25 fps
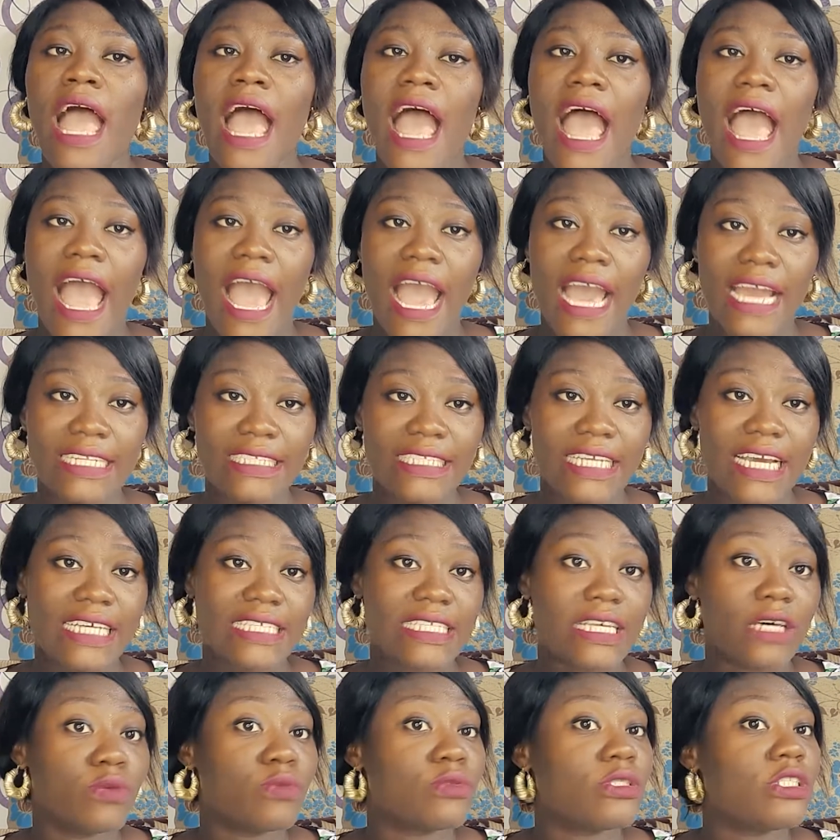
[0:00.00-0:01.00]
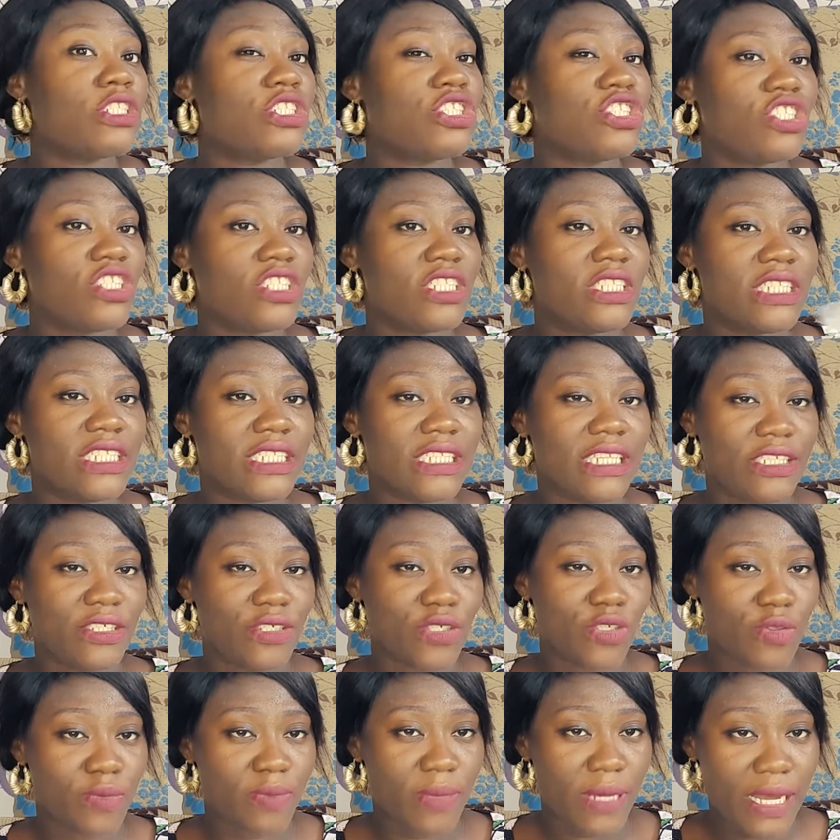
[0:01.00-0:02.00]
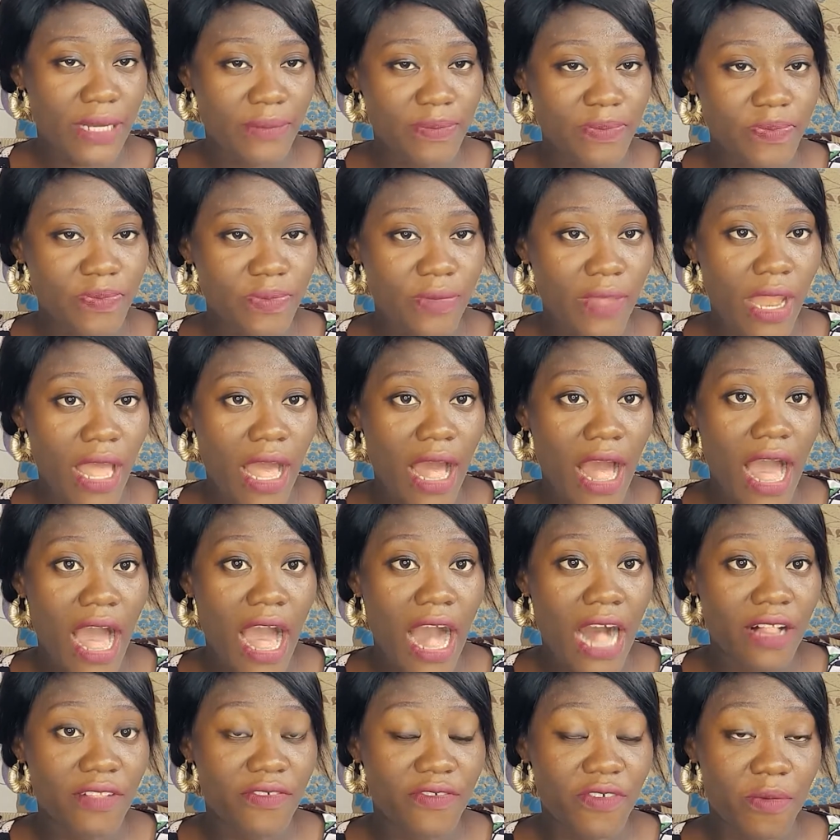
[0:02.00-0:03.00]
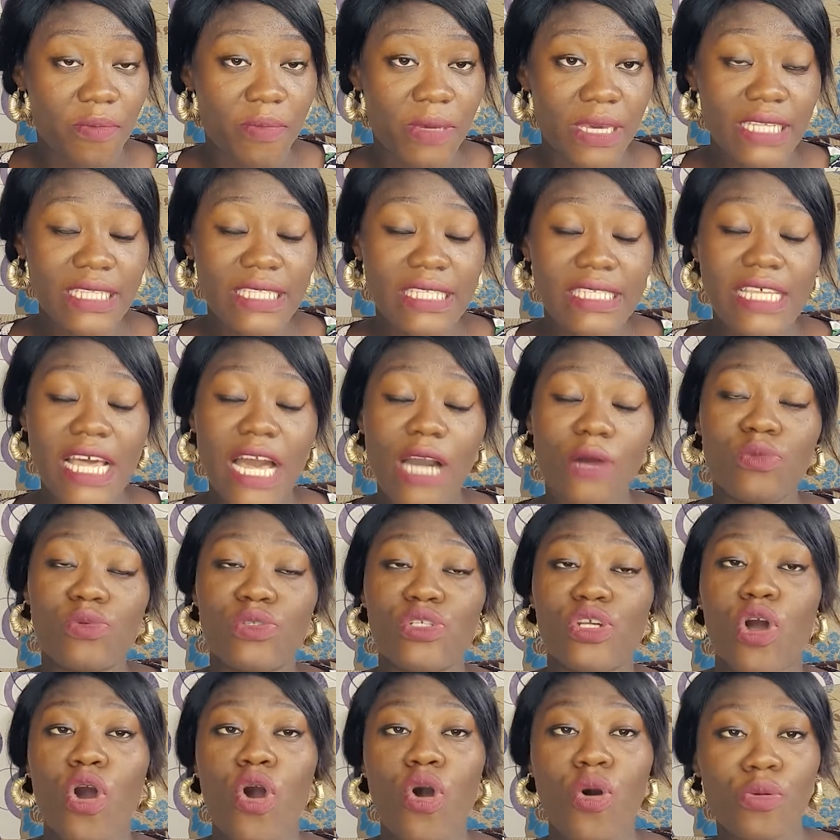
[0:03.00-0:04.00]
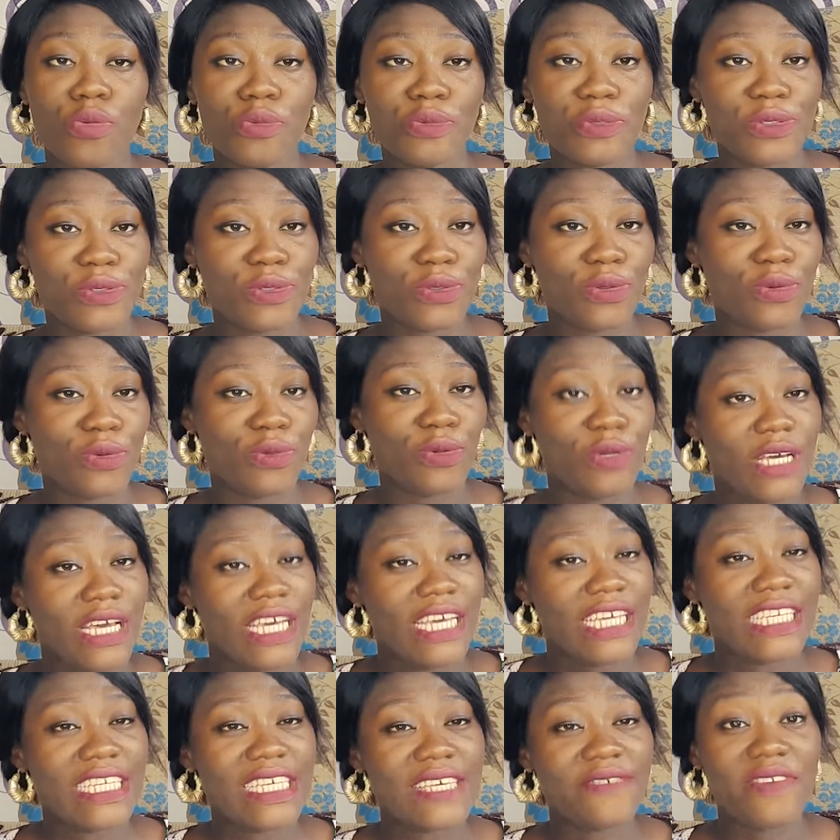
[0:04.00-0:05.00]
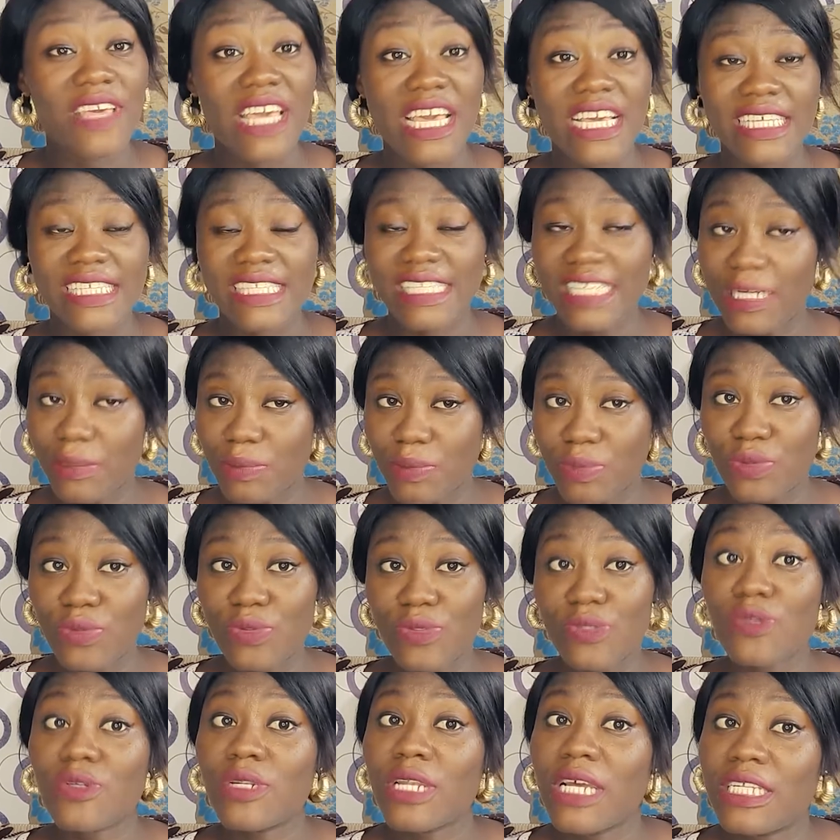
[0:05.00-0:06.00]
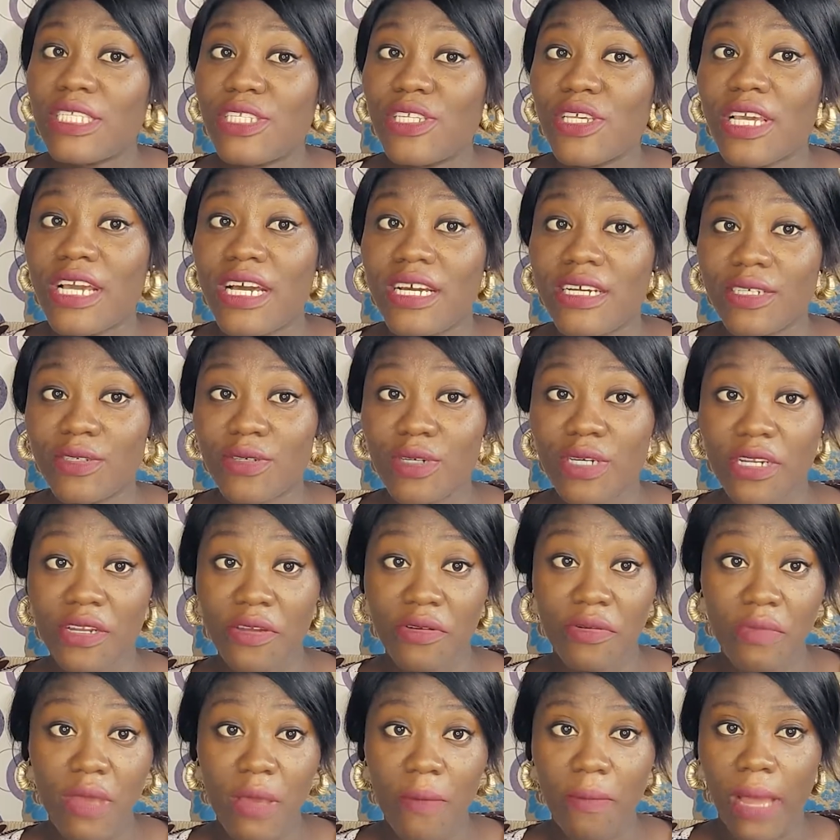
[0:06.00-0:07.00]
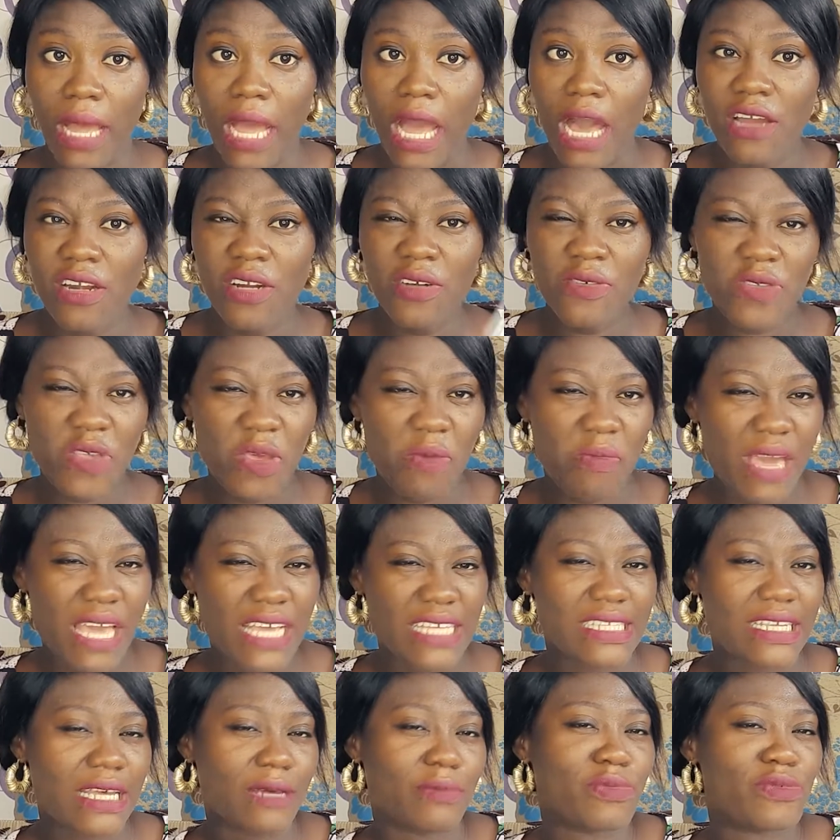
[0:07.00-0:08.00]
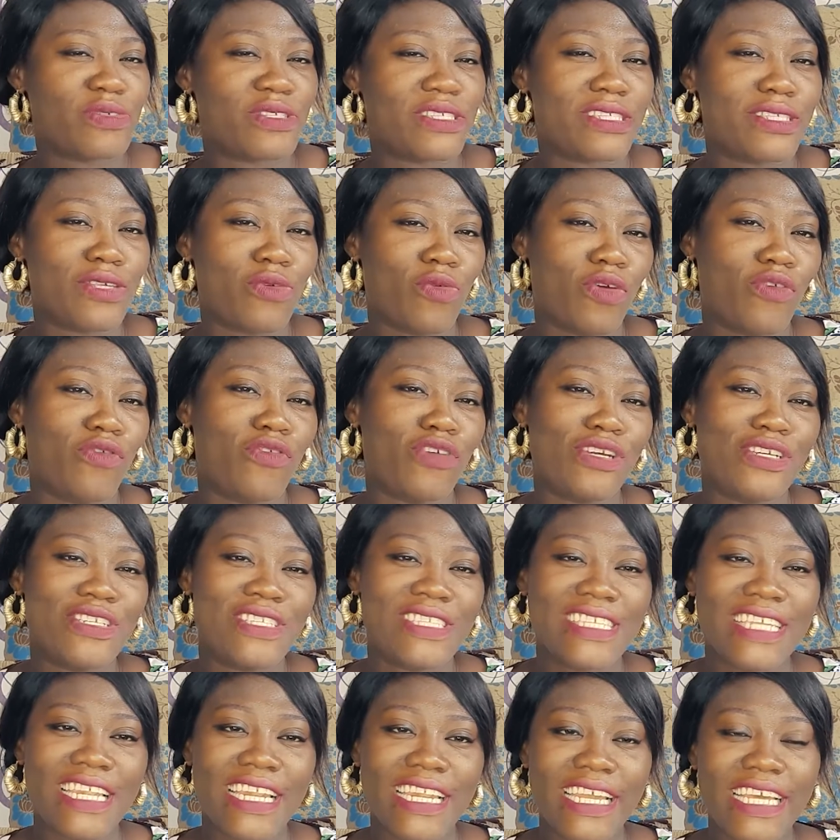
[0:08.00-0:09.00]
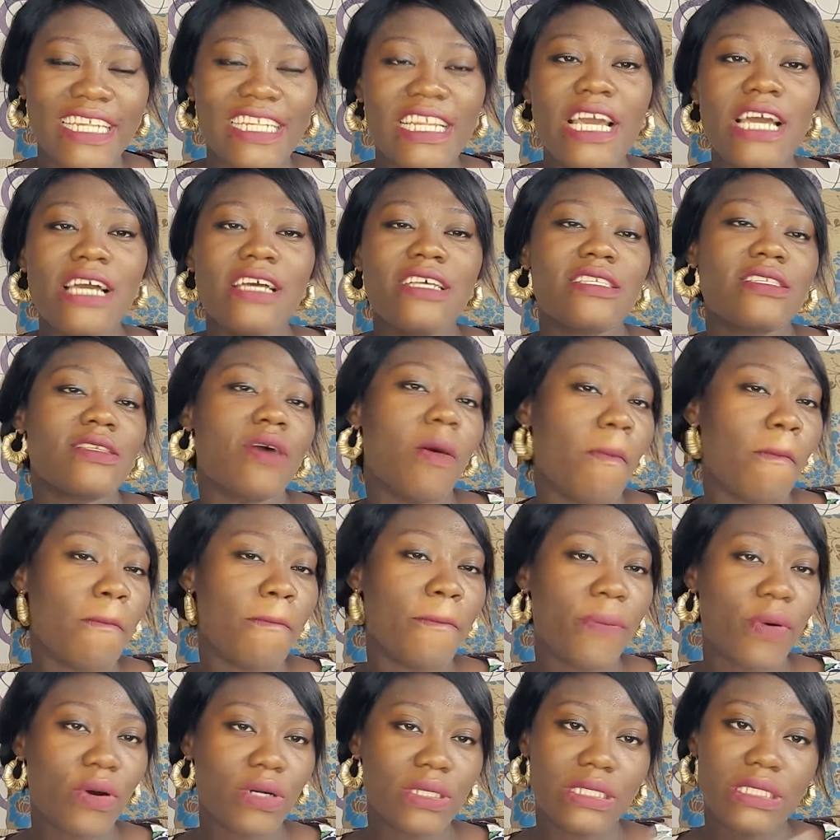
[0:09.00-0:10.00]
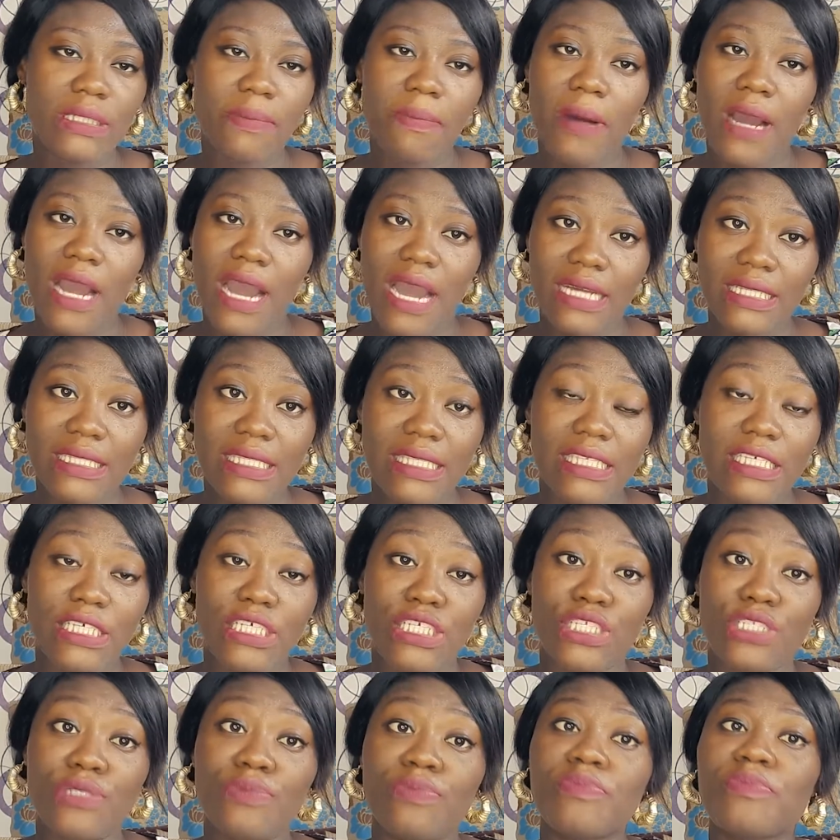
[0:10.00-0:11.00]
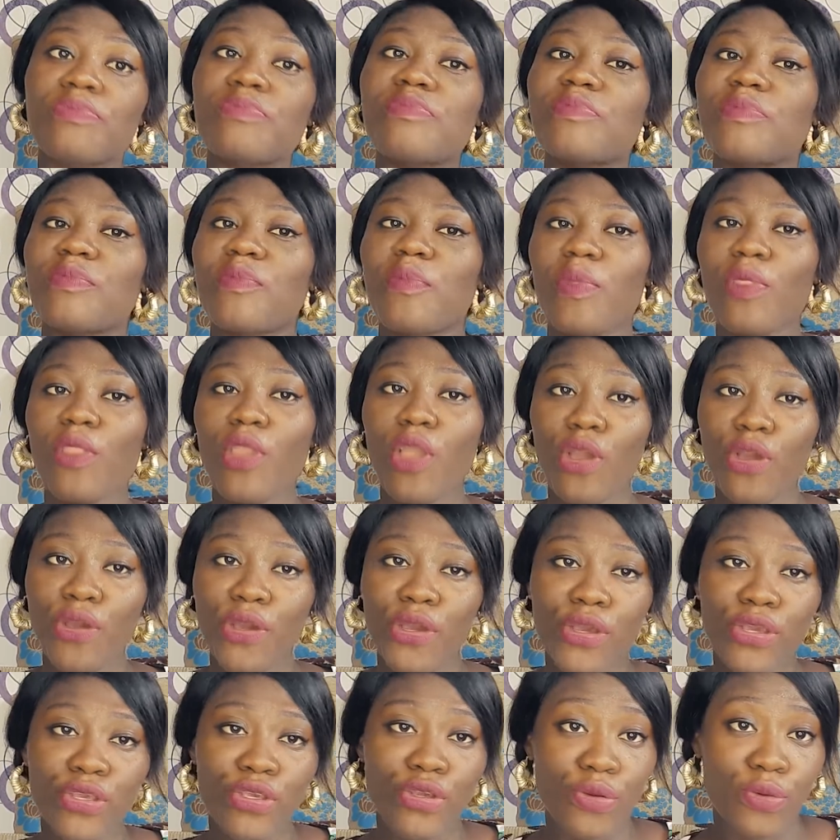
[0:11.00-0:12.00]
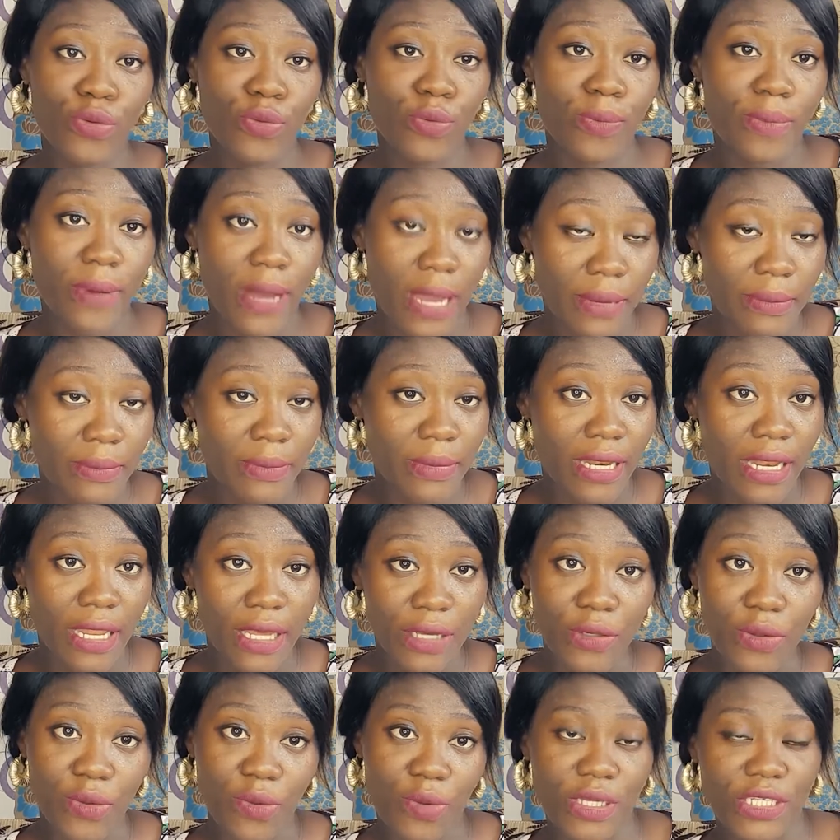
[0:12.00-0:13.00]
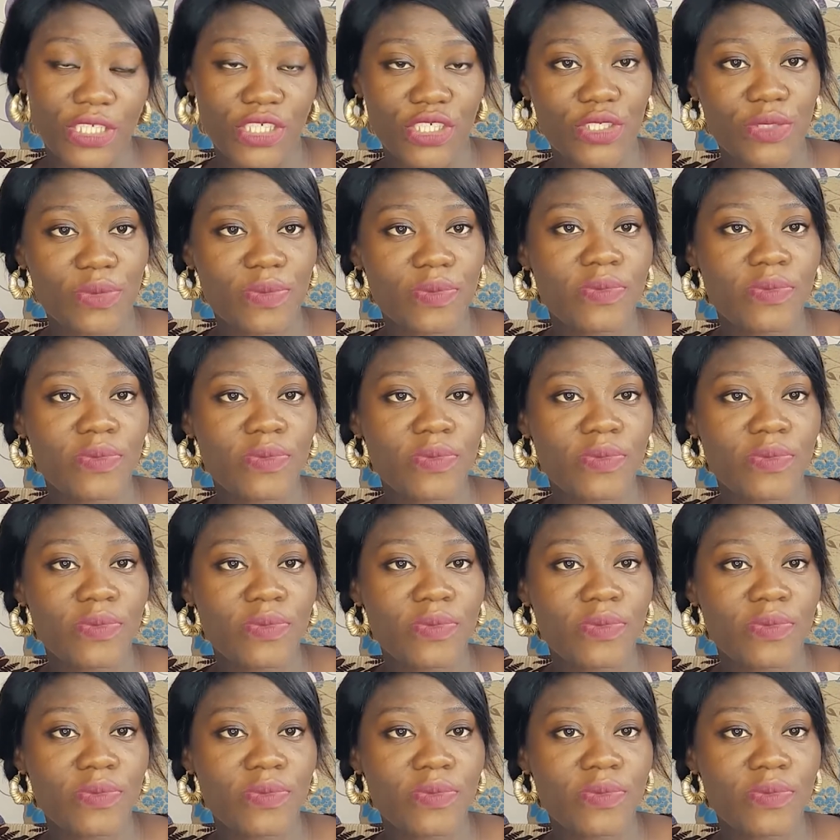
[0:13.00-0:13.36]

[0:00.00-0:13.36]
And as I'll be teaching you the Yoruba alphabet, I would also give examples so that you can quickly remember. And also in my examples is a way for you to learn some body parts in Yoruba language.